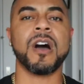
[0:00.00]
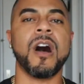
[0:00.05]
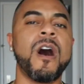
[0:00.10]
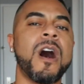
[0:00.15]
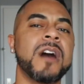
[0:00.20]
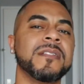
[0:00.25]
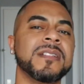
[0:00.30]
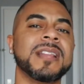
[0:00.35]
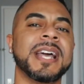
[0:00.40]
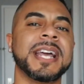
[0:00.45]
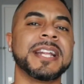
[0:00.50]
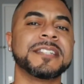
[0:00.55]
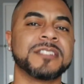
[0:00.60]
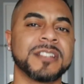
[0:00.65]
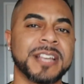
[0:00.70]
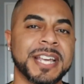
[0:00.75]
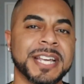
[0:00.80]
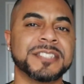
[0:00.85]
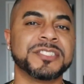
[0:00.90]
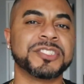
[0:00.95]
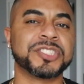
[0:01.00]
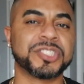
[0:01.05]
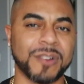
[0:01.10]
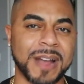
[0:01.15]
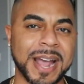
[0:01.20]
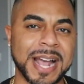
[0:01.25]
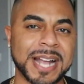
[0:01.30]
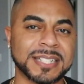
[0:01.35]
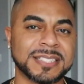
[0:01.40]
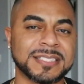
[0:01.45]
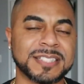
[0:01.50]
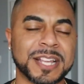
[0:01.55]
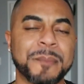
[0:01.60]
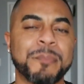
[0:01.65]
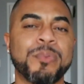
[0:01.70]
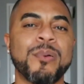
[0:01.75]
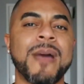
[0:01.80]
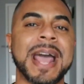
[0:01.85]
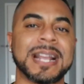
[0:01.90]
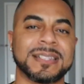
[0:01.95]
All the ladies are getting dressed
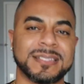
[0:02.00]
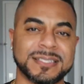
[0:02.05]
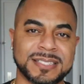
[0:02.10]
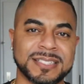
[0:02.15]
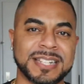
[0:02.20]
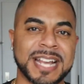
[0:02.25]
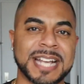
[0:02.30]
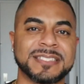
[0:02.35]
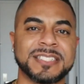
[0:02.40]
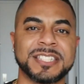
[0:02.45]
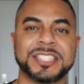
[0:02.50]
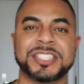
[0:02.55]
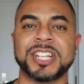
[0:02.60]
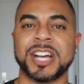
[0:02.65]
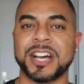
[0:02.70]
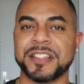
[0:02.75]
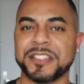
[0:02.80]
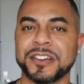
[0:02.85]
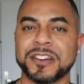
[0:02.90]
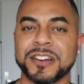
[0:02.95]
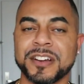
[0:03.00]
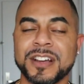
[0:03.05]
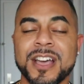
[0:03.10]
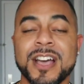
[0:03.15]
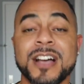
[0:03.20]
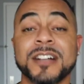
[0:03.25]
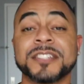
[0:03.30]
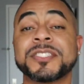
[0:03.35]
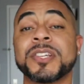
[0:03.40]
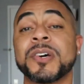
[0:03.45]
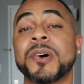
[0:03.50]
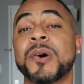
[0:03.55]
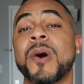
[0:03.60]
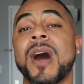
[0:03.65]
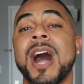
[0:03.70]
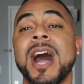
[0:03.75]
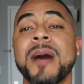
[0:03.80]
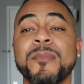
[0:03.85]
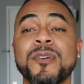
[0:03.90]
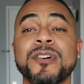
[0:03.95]
and practicing as each other,
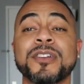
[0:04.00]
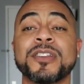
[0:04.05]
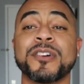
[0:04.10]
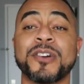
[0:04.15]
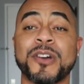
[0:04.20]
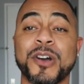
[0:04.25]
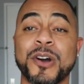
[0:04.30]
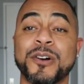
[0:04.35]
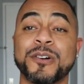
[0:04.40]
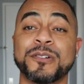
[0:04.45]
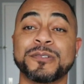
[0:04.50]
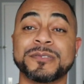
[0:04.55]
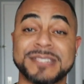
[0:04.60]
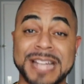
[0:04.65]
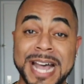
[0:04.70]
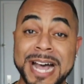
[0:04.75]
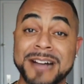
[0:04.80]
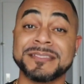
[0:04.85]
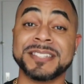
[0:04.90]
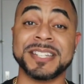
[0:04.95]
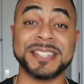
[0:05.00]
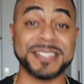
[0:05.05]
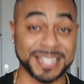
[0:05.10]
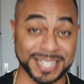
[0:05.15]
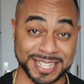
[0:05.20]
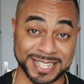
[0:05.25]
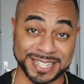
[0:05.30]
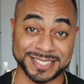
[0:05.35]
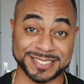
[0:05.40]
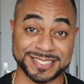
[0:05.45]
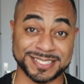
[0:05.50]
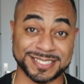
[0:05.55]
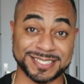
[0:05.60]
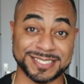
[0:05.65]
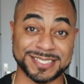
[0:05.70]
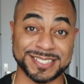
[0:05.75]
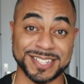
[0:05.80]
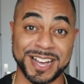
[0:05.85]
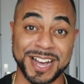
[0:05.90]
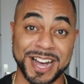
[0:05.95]
so I'm going to go down the
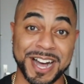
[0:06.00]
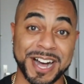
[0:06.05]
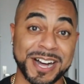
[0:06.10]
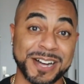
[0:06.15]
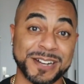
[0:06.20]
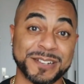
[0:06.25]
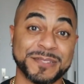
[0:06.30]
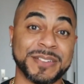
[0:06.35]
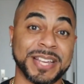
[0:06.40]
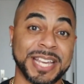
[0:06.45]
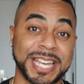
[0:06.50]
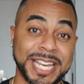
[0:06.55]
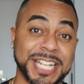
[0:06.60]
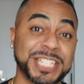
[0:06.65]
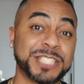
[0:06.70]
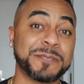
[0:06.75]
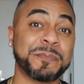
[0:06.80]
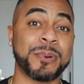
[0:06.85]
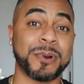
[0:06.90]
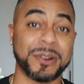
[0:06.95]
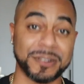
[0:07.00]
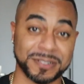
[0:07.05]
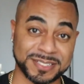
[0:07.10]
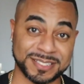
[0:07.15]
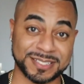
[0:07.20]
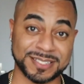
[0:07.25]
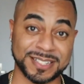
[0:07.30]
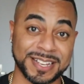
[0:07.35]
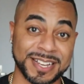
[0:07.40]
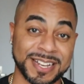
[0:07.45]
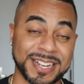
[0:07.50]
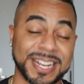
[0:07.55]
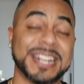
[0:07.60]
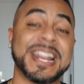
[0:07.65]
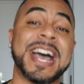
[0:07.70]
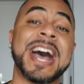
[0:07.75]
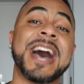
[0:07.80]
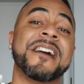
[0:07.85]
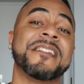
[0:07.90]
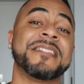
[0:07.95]
list of each person
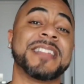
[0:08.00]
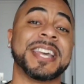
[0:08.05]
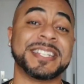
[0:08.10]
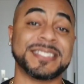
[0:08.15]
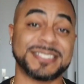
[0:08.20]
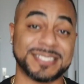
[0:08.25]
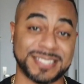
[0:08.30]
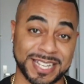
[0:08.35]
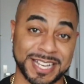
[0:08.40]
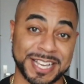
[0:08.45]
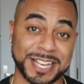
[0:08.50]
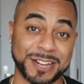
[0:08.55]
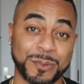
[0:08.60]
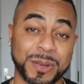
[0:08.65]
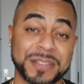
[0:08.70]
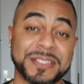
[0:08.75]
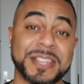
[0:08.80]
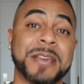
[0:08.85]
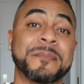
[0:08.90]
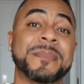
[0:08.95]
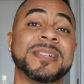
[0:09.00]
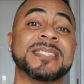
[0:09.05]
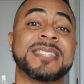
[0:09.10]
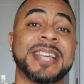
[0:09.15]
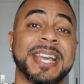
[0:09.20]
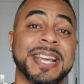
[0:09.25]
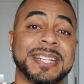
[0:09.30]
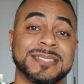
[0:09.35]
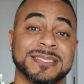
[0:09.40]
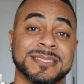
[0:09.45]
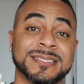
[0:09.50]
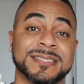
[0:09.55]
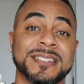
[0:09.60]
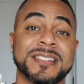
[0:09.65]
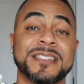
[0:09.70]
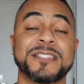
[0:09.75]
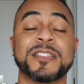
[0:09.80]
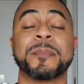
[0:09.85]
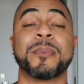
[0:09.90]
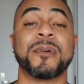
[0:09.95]
and how they did with
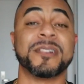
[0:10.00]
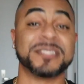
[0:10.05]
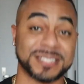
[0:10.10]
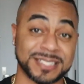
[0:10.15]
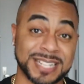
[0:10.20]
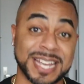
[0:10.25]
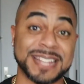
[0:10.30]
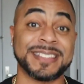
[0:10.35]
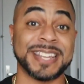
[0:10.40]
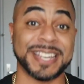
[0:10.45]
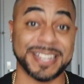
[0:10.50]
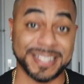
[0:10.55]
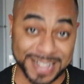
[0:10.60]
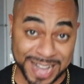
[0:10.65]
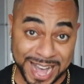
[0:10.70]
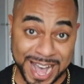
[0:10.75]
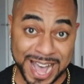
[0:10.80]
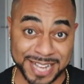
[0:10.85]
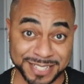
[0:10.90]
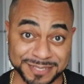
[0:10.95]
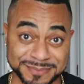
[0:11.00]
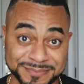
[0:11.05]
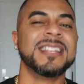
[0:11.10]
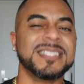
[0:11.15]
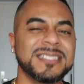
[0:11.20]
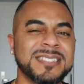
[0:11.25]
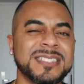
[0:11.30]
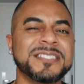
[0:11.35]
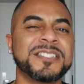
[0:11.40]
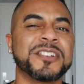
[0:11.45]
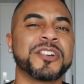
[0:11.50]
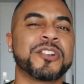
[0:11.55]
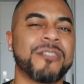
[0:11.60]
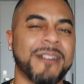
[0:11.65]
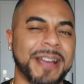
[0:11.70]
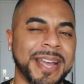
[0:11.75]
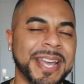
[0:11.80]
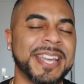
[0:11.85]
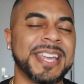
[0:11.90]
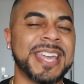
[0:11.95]
imitating the person that they got. This is a
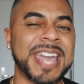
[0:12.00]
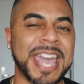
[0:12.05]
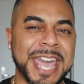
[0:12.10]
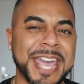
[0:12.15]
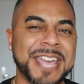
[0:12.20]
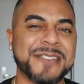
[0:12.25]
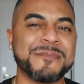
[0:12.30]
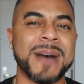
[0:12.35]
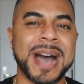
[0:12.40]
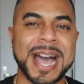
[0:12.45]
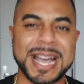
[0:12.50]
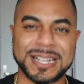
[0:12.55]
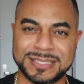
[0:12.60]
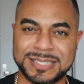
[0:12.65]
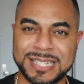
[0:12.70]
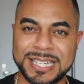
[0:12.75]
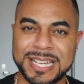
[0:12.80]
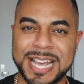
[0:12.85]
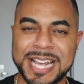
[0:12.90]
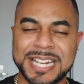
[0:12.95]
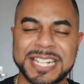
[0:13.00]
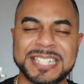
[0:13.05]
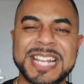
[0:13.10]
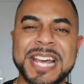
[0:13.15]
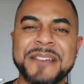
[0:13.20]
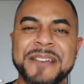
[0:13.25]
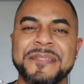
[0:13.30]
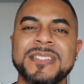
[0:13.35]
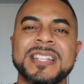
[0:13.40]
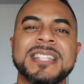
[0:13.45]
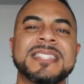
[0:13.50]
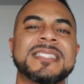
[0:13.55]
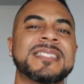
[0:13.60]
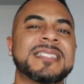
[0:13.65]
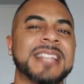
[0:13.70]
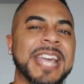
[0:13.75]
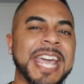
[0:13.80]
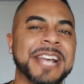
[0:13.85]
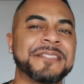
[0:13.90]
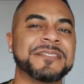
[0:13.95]
great game idea, and it definitely
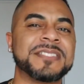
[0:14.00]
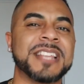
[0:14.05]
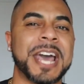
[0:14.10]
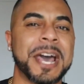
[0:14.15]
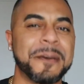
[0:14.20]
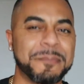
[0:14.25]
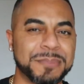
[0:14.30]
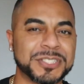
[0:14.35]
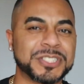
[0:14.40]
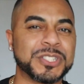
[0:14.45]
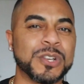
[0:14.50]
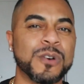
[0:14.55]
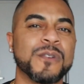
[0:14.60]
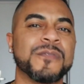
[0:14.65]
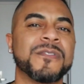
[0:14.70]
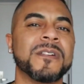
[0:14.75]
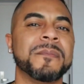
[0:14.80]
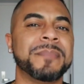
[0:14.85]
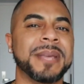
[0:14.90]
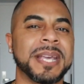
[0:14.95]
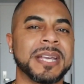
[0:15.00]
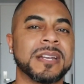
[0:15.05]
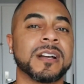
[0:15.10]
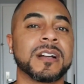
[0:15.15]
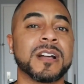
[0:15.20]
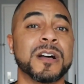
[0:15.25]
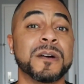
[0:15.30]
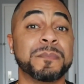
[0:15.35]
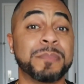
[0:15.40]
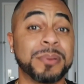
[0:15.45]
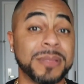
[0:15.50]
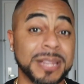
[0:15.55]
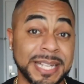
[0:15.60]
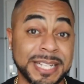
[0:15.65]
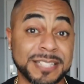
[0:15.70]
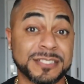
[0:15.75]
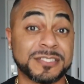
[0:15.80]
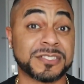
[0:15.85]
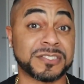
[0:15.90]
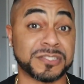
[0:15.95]
saves the episode from being a
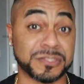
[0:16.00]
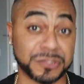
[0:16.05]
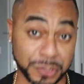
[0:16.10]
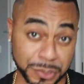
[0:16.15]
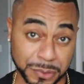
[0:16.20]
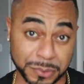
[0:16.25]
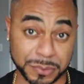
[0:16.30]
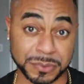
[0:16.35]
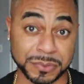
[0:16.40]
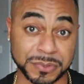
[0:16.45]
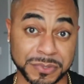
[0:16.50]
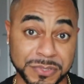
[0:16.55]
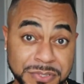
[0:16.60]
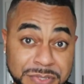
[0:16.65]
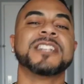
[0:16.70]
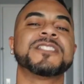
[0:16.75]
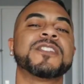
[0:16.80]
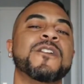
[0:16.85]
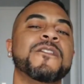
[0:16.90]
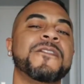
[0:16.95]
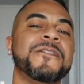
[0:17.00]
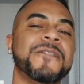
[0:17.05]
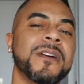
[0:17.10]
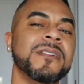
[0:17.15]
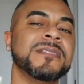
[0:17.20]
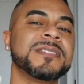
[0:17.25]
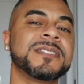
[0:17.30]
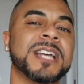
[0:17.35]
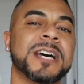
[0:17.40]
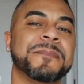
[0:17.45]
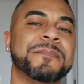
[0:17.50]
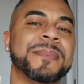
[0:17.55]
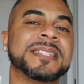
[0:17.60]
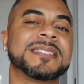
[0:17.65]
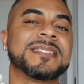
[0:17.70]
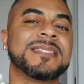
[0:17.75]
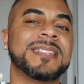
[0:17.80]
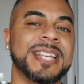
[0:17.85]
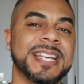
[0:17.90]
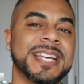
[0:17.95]
complete snooze. So first up
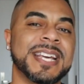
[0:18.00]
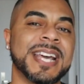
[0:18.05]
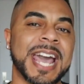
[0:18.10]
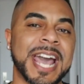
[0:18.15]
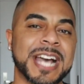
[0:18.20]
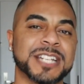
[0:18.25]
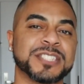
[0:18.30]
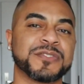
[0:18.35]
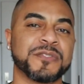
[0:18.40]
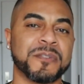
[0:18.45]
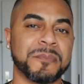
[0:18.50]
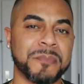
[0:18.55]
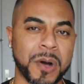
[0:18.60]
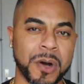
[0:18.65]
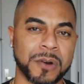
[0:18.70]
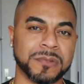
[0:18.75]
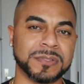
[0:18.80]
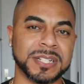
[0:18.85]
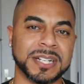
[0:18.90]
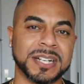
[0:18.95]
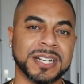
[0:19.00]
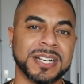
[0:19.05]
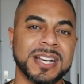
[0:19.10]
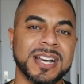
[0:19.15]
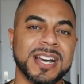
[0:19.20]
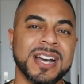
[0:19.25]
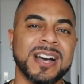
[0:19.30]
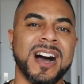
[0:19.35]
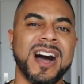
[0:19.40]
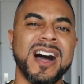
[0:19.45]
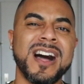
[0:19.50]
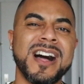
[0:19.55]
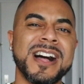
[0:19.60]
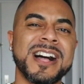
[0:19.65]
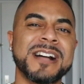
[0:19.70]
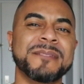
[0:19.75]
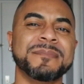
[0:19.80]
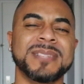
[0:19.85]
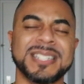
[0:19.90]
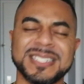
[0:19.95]
is Leah as Ramona.
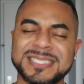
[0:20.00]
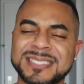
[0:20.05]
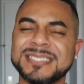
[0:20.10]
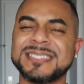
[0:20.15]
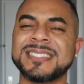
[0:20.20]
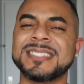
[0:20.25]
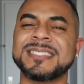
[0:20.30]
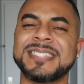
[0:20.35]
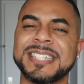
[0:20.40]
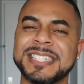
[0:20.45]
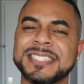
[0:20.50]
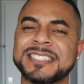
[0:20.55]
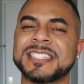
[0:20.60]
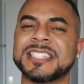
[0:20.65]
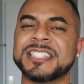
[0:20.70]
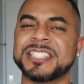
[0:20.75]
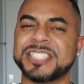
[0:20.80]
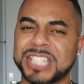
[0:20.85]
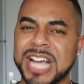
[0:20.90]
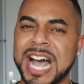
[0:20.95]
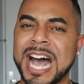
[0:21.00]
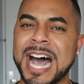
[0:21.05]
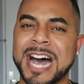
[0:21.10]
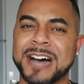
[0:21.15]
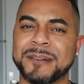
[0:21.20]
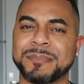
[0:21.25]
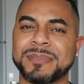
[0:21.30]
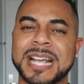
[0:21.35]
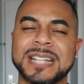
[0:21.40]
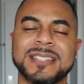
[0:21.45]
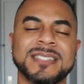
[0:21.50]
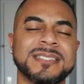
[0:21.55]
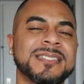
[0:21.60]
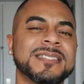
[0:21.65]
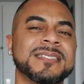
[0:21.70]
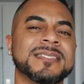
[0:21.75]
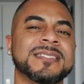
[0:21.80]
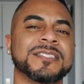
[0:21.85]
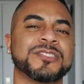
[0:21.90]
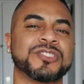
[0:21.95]
This is a decent job. Like, this
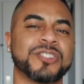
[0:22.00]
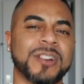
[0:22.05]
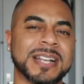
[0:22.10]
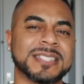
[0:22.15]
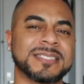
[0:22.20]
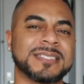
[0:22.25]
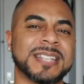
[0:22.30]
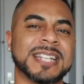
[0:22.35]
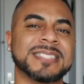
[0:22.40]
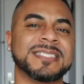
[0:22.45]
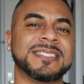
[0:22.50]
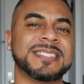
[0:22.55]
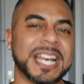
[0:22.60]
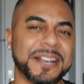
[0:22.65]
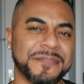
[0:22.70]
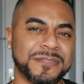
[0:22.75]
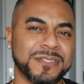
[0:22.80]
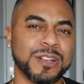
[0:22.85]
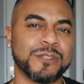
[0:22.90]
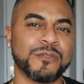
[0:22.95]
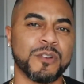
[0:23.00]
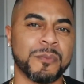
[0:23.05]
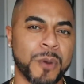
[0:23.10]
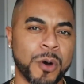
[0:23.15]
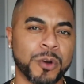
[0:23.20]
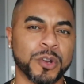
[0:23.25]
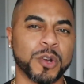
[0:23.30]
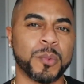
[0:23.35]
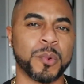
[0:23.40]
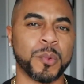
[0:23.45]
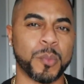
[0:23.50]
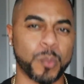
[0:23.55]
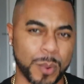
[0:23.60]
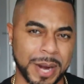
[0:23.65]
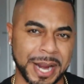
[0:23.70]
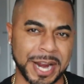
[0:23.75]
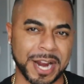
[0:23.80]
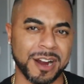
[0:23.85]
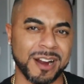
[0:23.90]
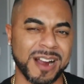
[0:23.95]
is a dress that definitely Ramona would
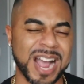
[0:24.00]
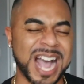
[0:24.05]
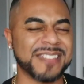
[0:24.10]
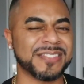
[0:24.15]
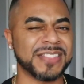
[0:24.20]
wear.